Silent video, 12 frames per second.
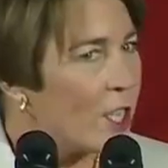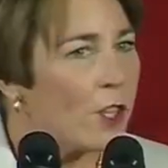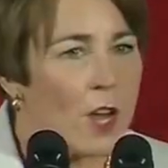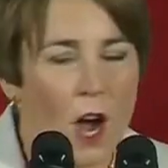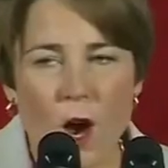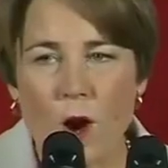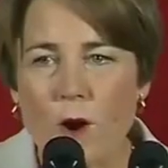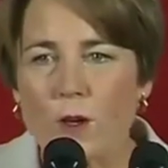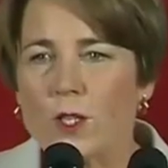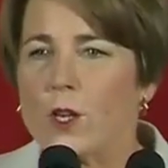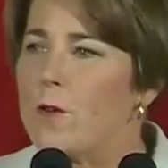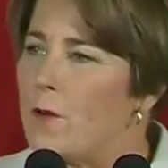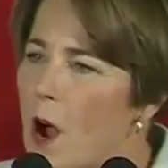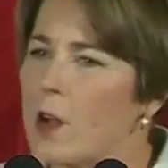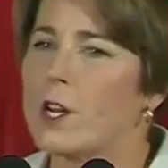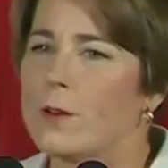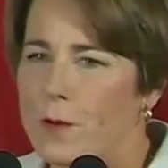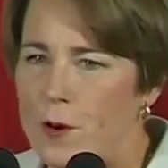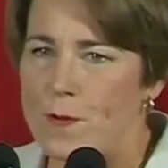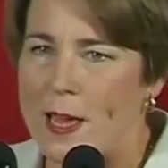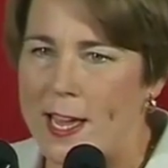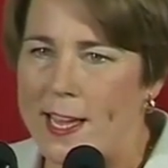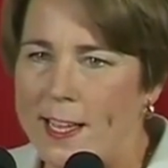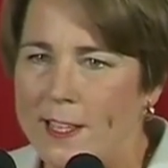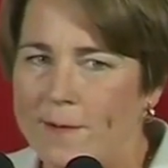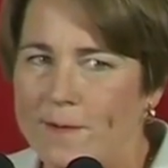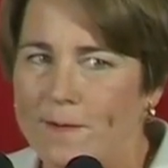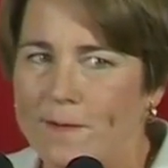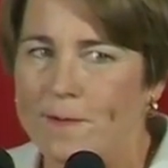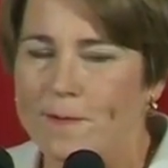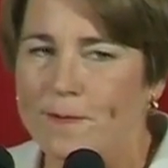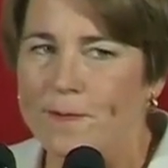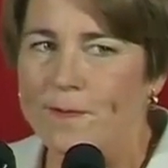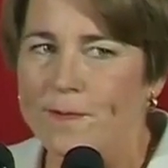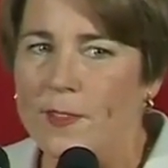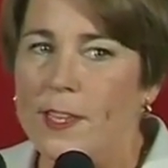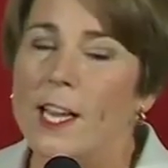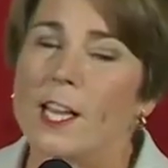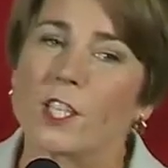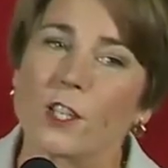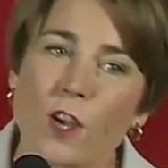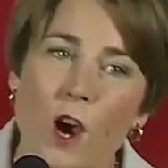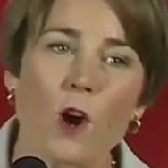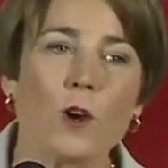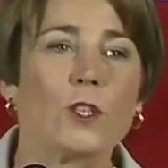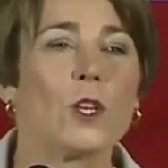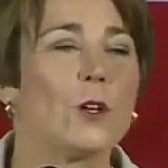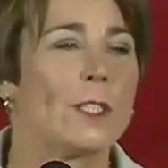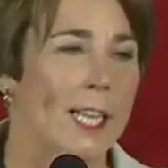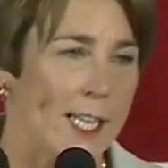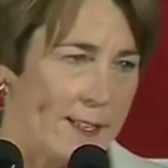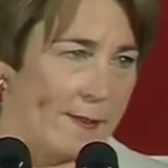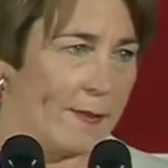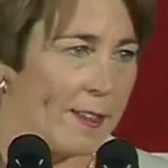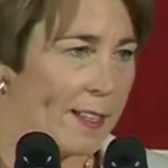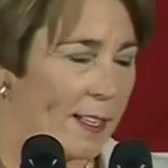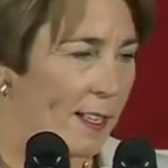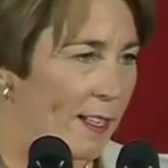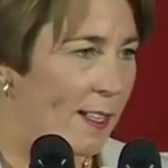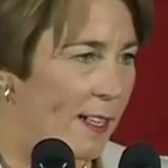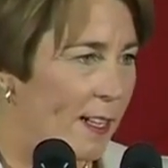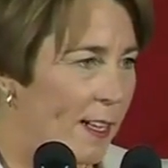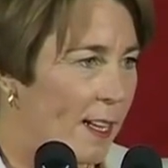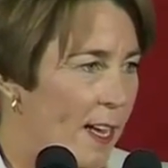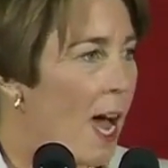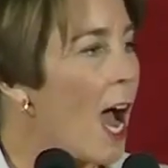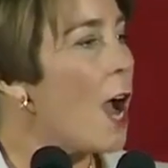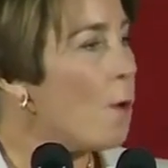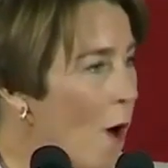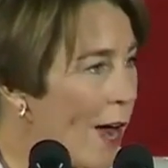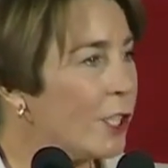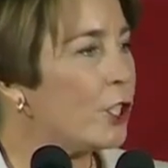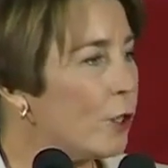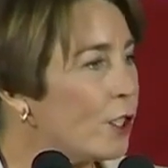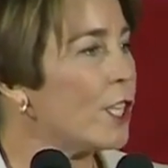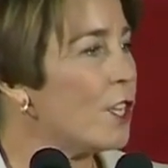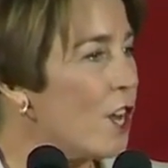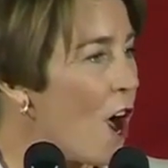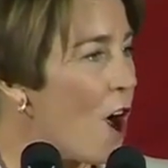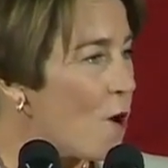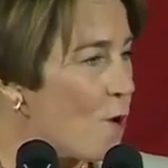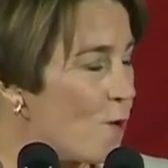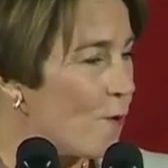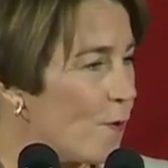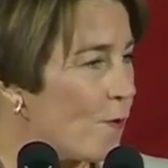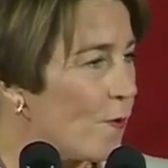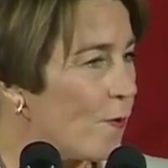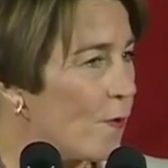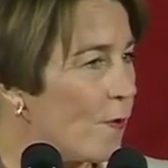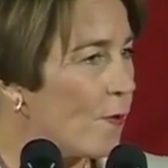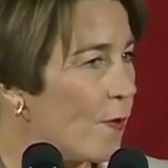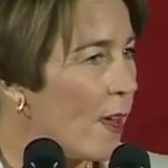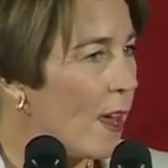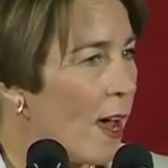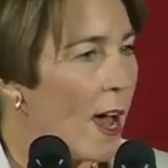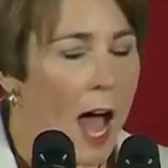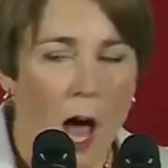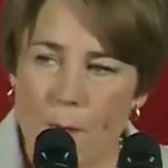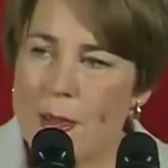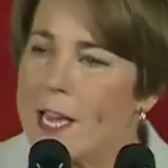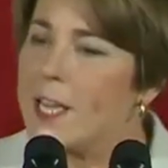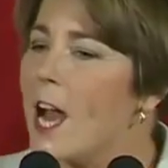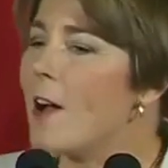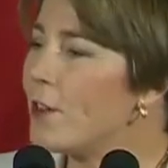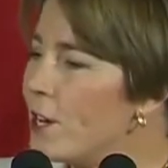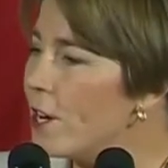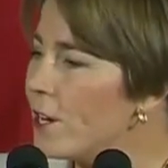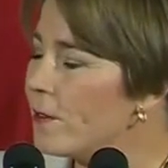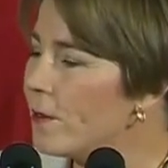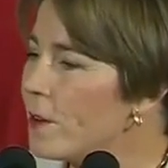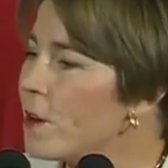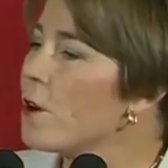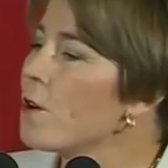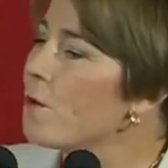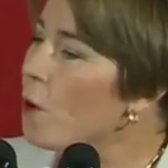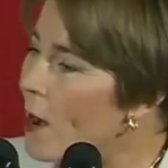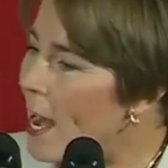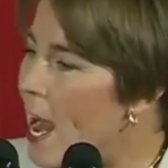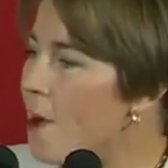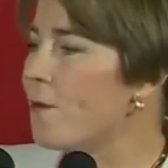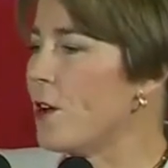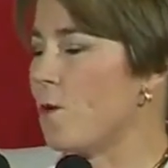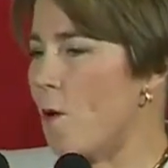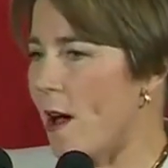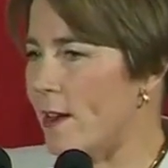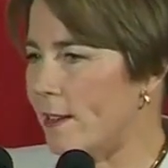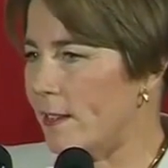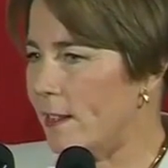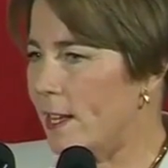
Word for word: To those who voted for me and to those who didn't, I want you to know I'll be a governor for everyone.